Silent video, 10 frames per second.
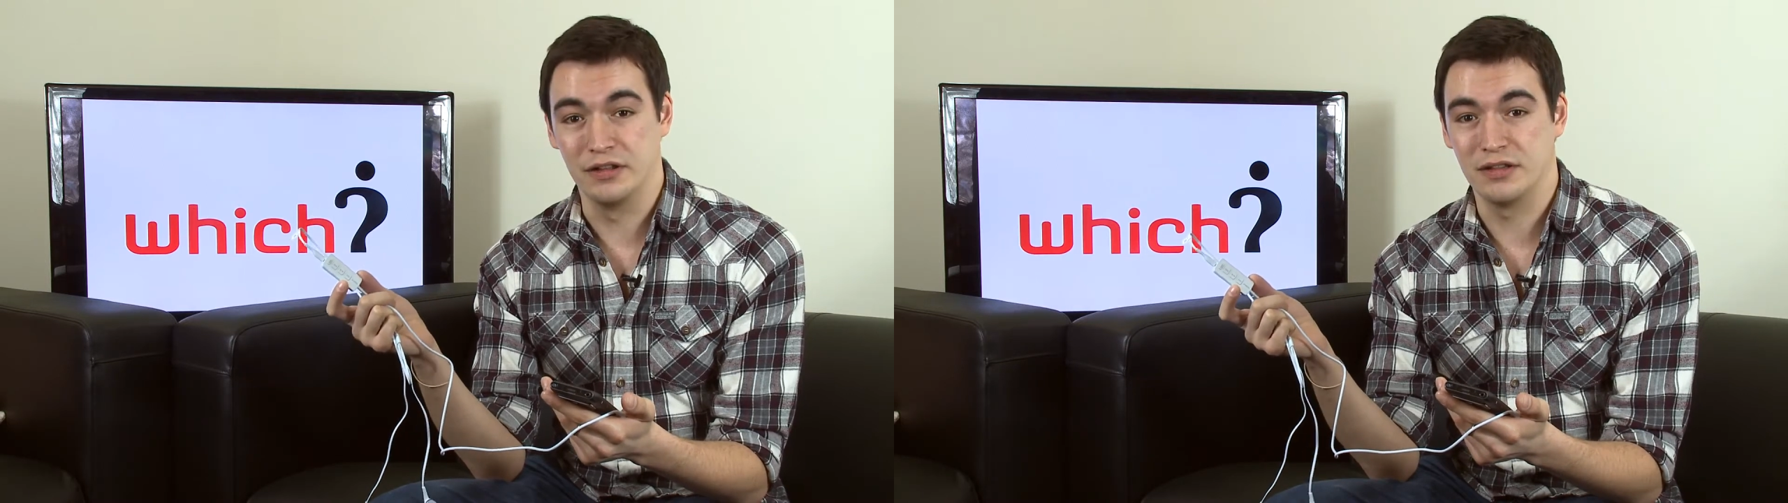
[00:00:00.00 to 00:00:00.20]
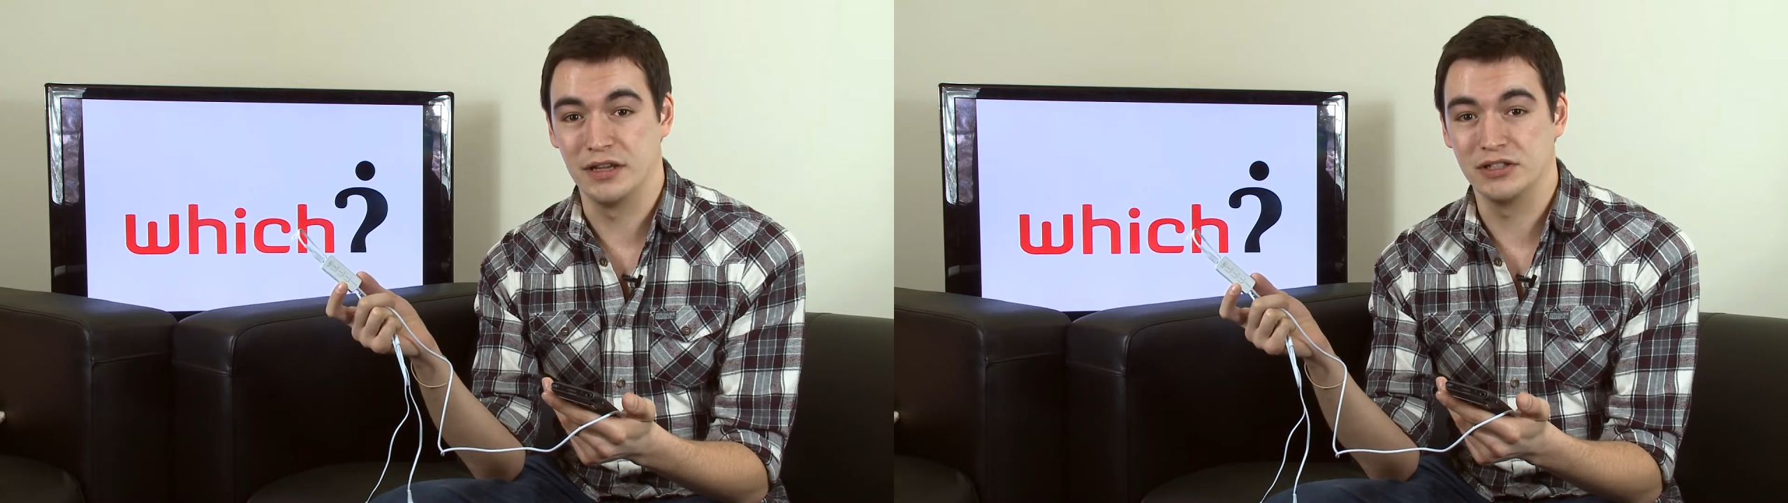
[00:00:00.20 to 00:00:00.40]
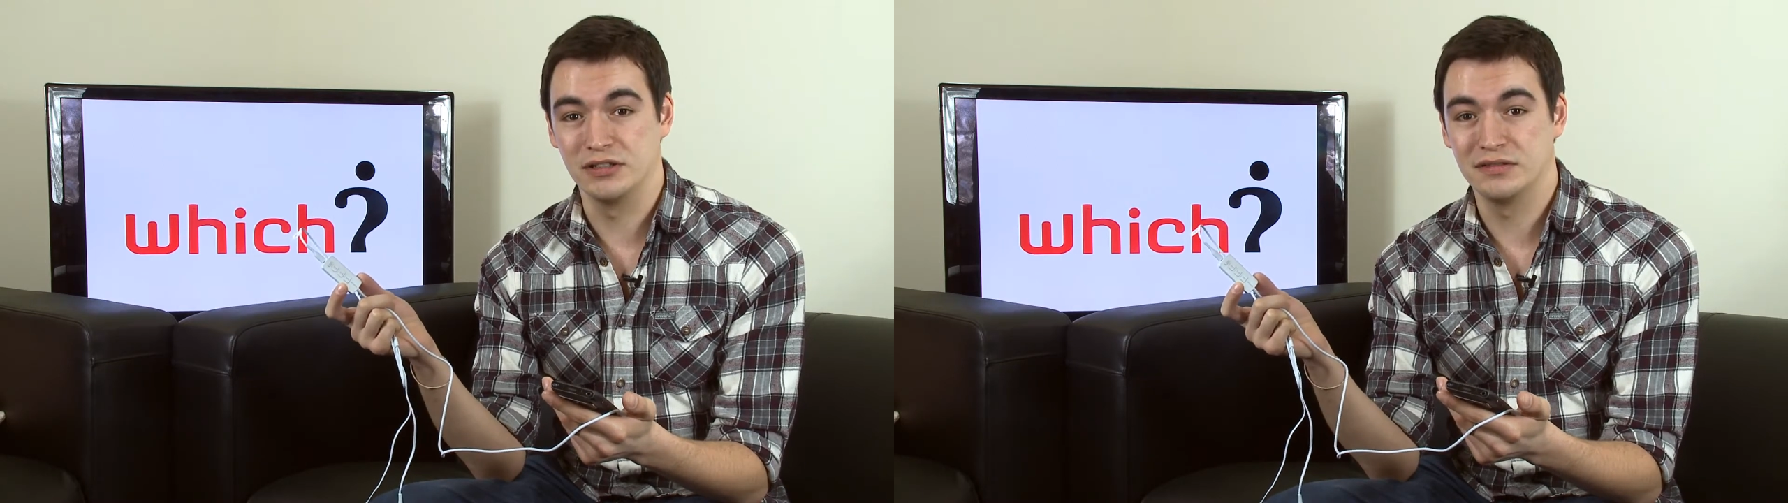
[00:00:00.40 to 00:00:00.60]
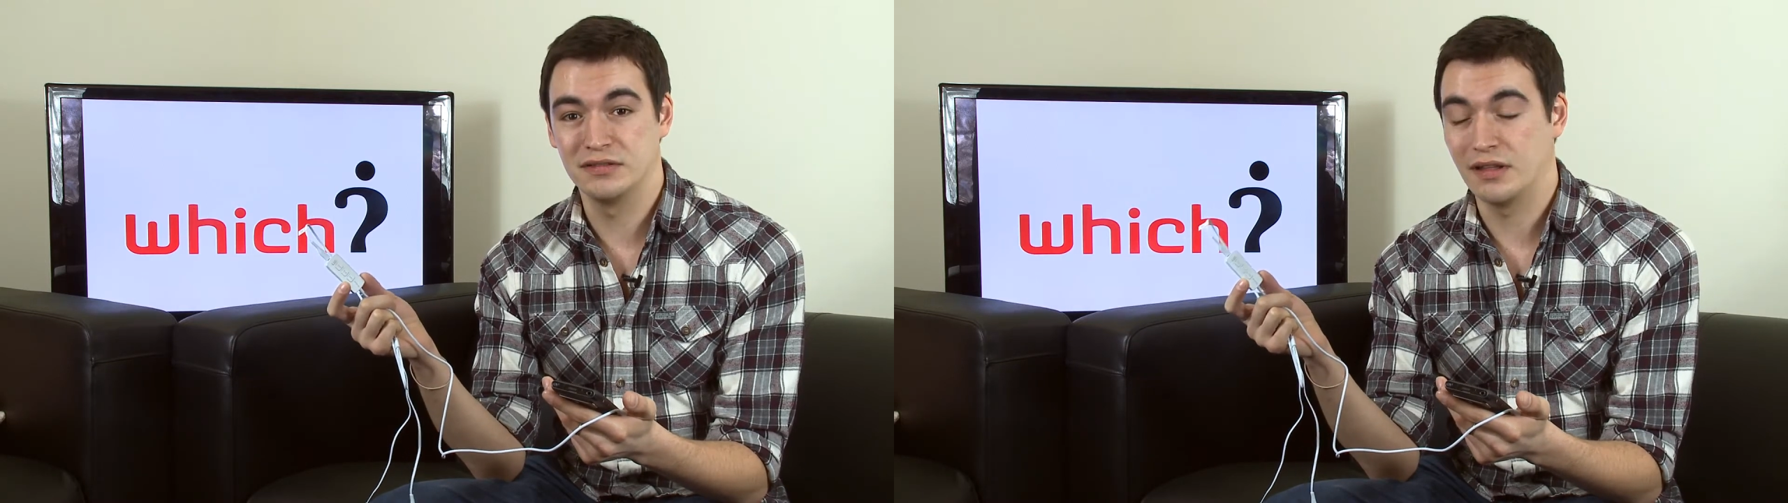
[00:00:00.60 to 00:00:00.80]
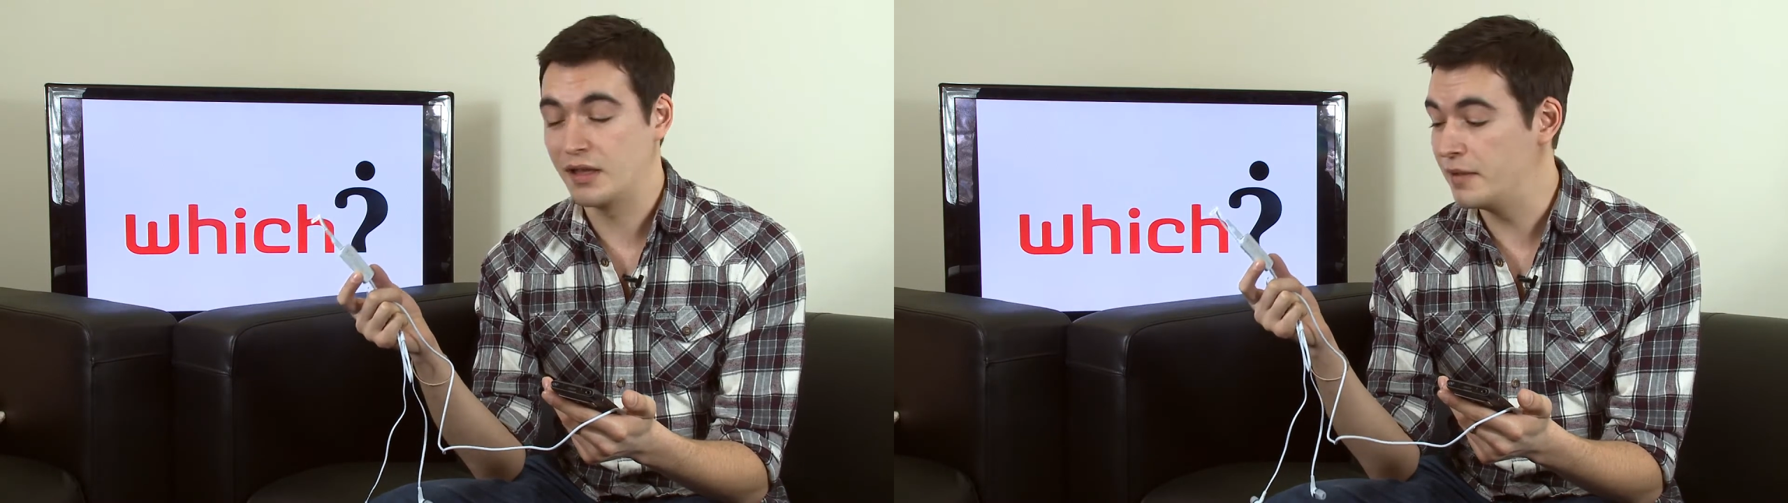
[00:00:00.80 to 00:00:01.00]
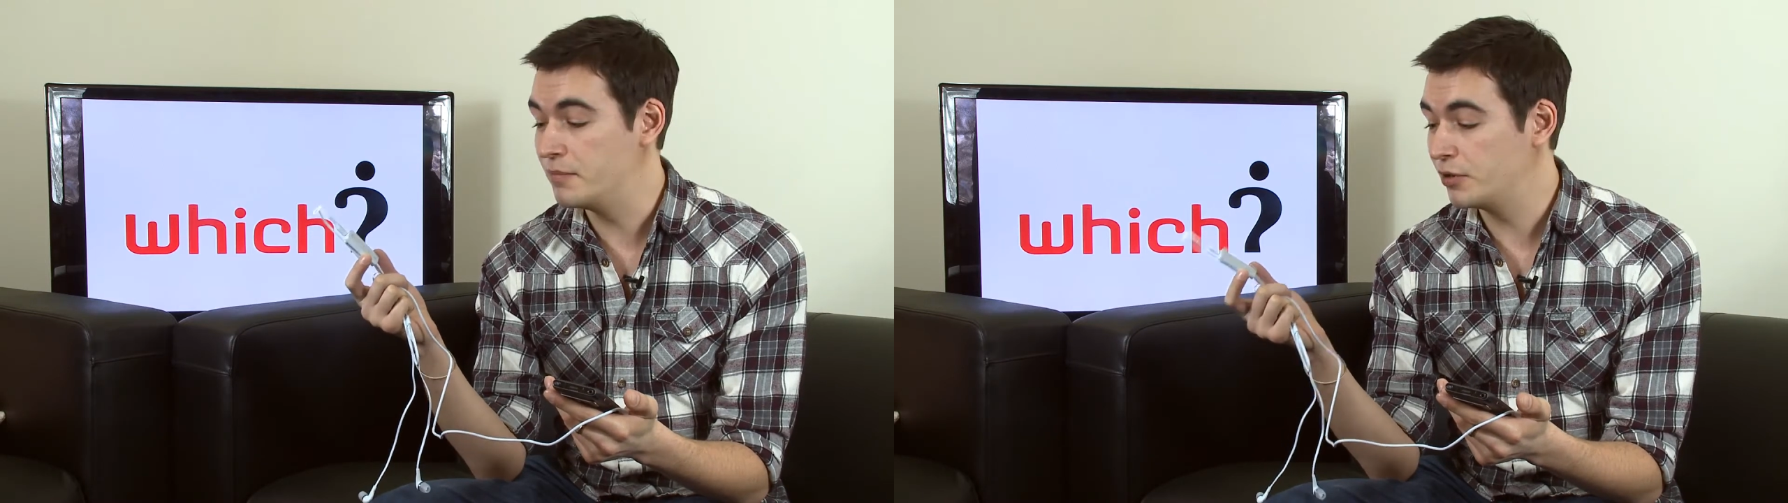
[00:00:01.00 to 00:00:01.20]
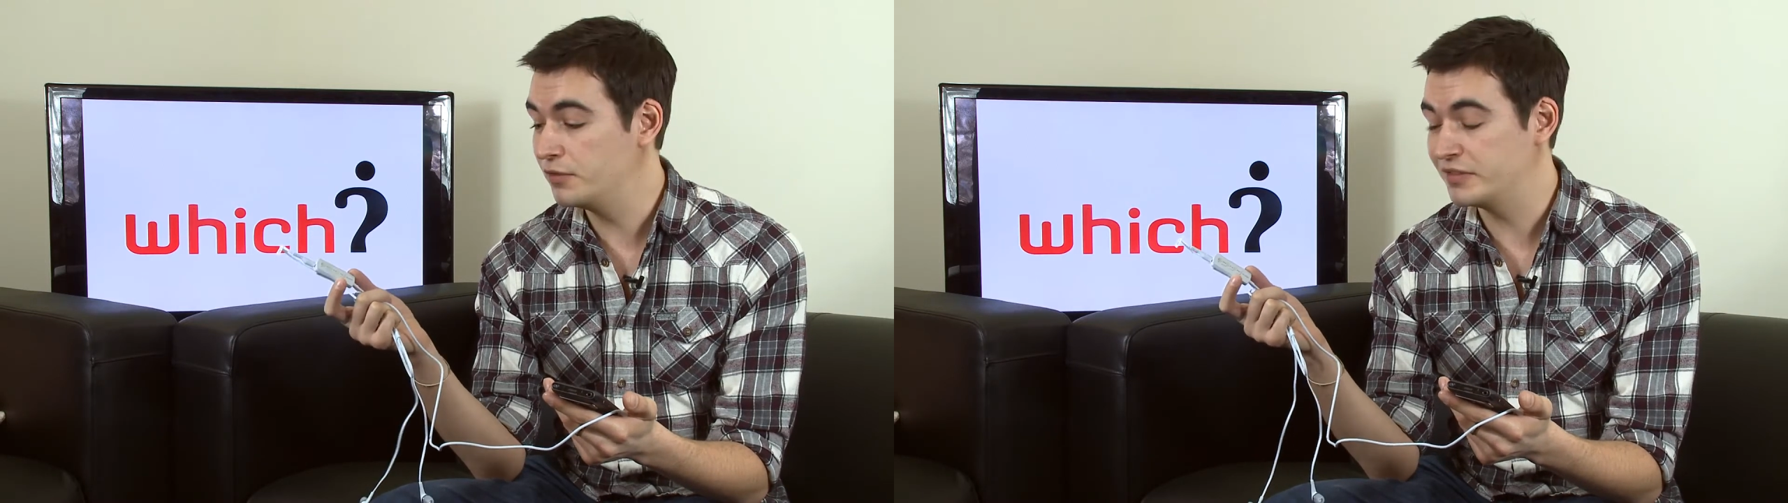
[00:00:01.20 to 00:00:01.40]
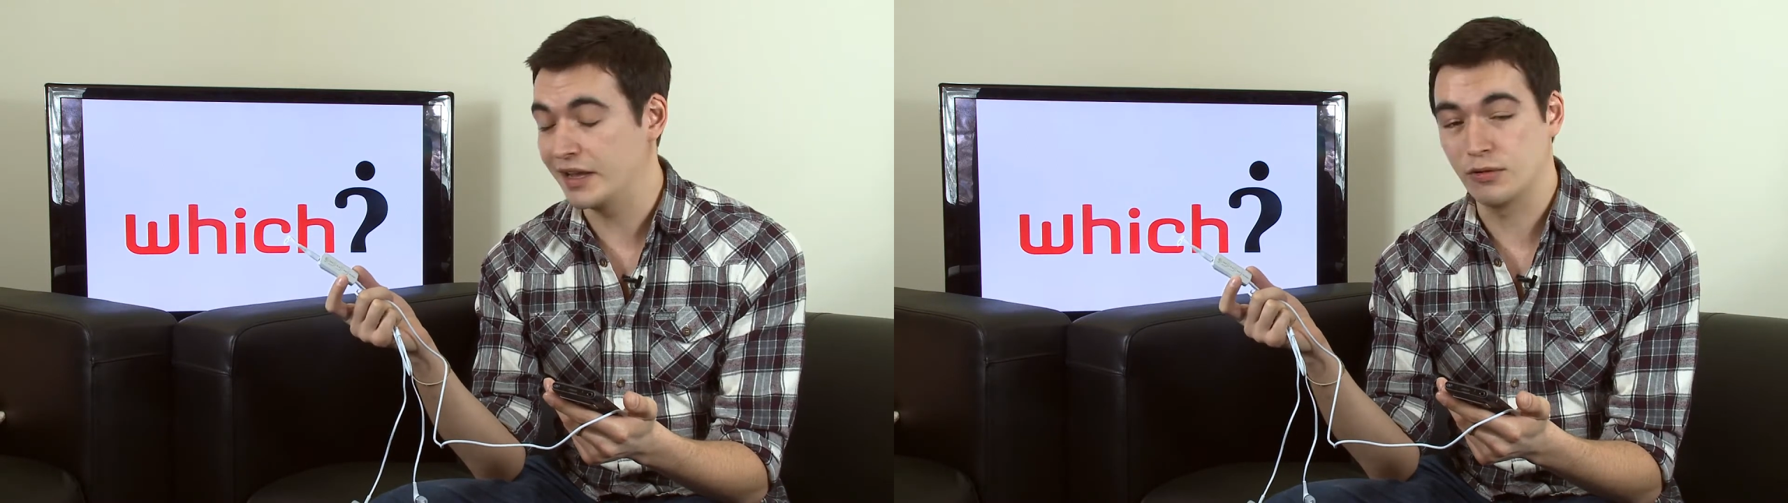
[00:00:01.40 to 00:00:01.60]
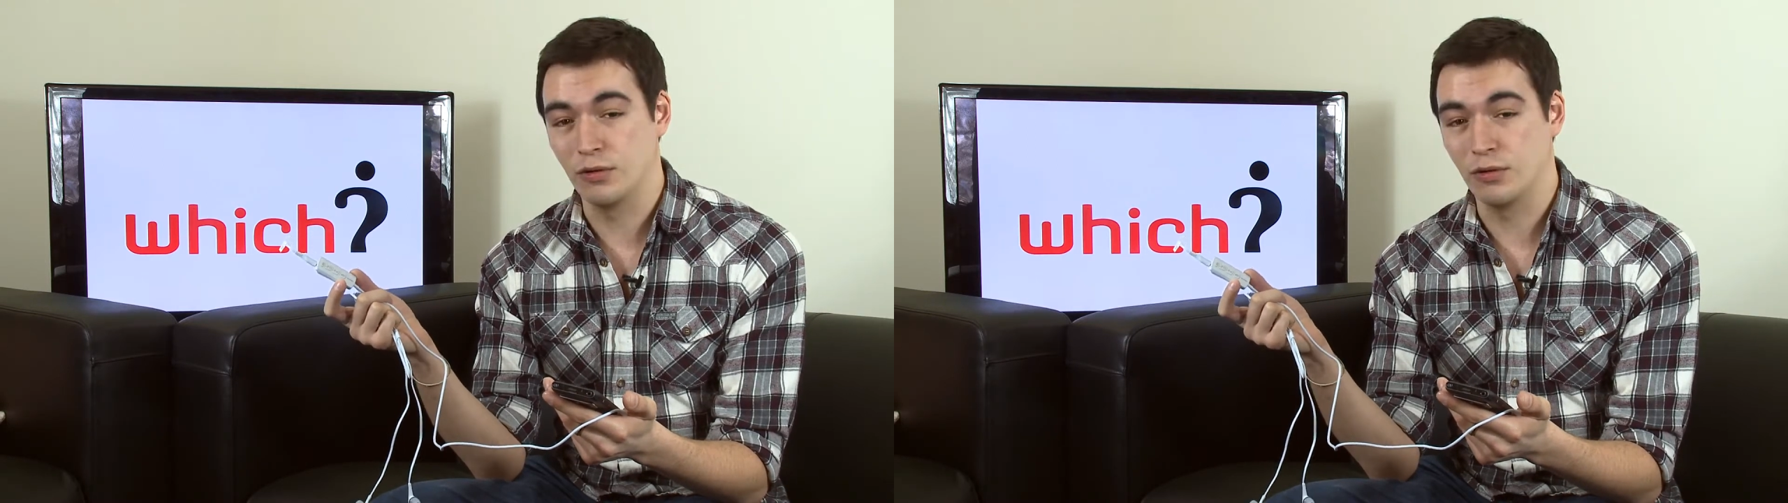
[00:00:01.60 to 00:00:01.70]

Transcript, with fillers: stations, improve sound